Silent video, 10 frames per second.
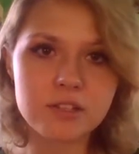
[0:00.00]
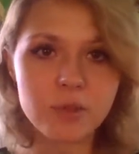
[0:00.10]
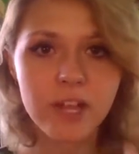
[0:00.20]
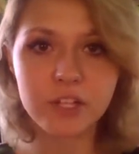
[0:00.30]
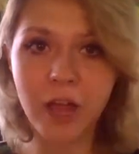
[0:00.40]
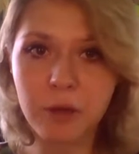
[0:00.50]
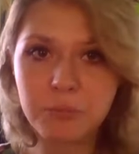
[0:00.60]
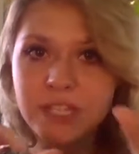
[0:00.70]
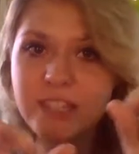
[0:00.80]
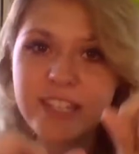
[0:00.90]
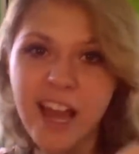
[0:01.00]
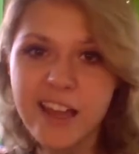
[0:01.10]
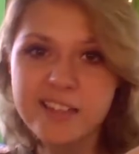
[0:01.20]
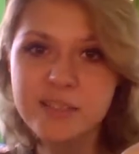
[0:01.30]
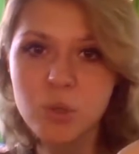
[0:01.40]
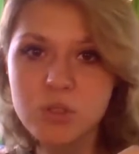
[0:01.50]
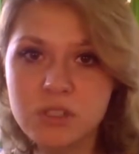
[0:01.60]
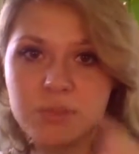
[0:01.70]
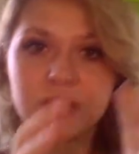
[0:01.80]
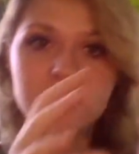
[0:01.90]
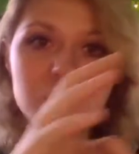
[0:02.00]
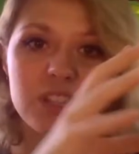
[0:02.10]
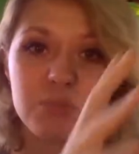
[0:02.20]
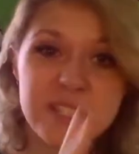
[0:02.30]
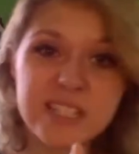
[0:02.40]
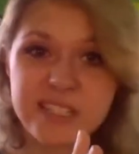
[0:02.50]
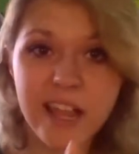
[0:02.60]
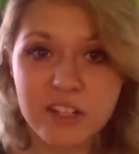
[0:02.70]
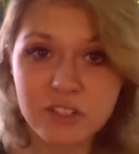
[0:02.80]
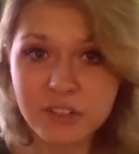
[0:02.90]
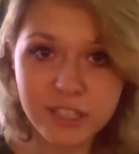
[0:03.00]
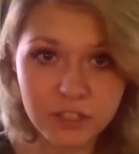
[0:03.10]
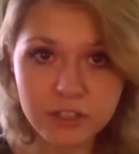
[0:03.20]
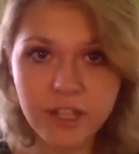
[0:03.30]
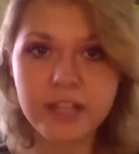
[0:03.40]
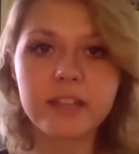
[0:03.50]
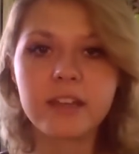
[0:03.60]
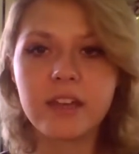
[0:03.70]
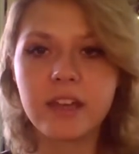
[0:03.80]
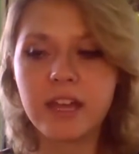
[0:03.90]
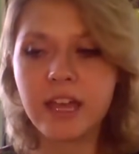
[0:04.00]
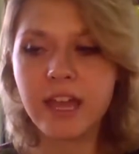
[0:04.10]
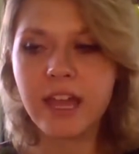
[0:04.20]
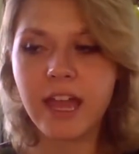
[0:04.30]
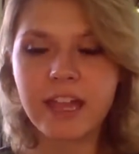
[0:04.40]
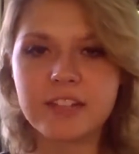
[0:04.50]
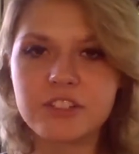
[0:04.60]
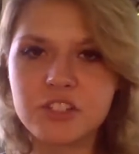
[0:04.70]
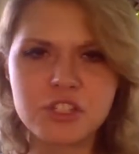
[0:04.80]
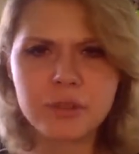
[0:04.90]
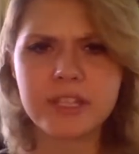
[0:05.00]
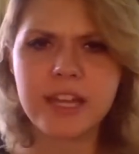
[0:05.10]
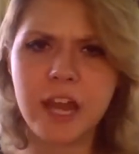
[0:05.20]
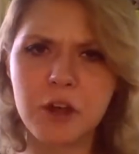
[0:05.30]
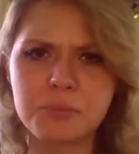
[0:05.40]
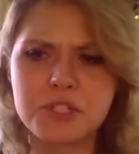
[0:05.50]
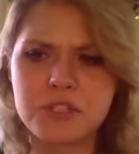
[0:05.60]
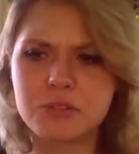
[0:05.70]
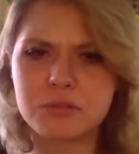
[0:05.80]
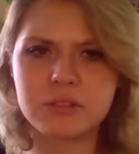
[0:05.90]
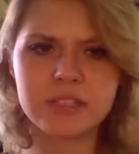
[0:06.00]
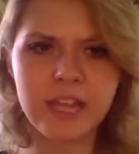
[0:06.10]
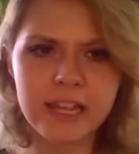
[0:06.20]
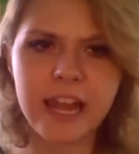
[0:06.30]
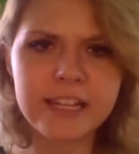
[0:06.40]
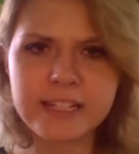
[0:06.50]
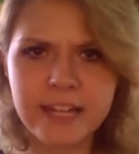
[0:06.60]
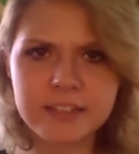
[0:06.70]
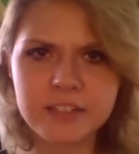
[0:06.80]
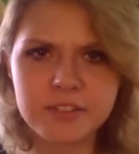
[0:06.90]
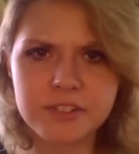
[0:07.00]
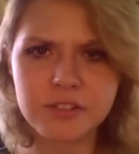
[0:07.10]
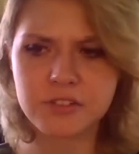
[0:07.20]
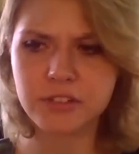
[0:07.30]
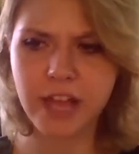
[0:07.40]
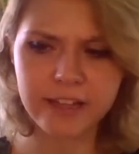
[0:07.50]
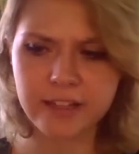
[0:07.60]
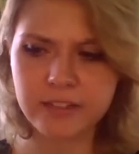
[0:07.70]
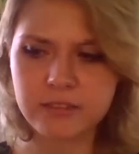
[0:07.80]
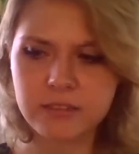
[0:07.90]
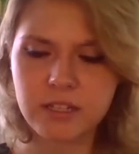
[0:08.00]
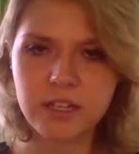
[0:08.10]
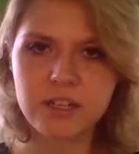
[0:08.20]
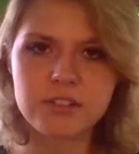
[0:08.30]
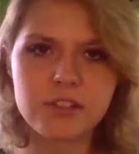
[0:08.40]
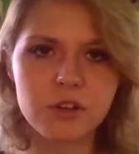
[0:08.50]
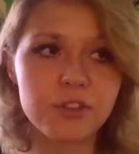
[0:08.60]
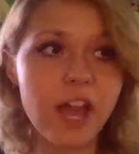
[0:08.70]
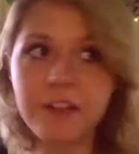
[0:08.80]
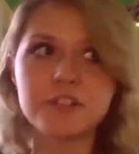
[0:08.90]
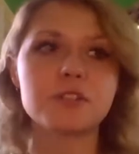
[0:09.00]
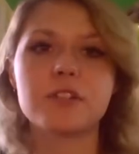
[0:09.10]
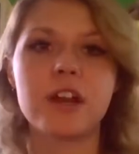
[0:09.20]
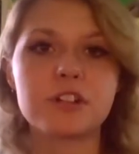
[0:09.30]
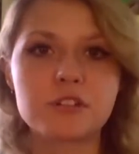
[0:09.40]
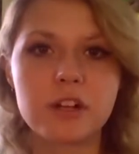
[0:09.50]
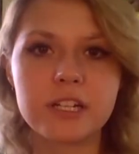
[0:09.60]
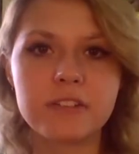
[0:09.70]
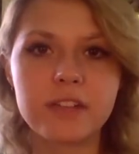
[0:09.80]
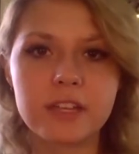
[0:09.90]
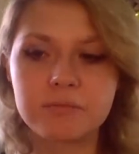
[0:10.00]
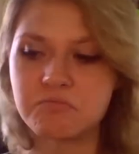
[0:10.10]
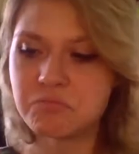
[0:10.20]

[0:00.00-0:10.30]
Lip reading: So I know how big the eye is supposed to be, what the beaks actually look like. And just doing that helps you gain any technical skills you're lacking. So if you ever don't know how to draw anything,